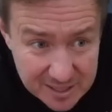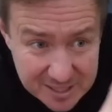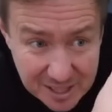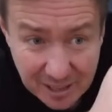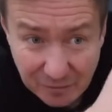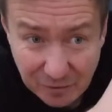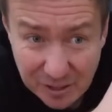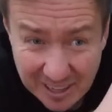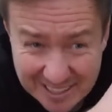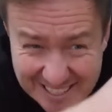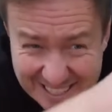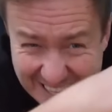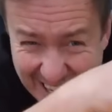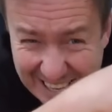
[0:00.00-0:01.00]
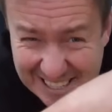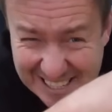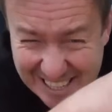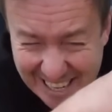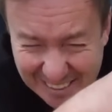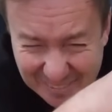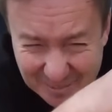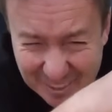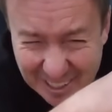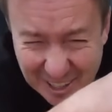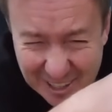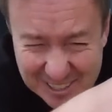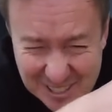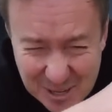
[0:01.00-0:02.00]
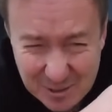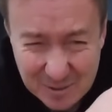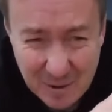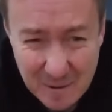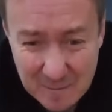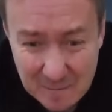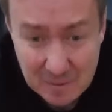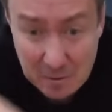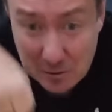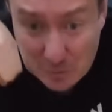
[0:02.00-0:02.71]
It's like TNT from a cartoon.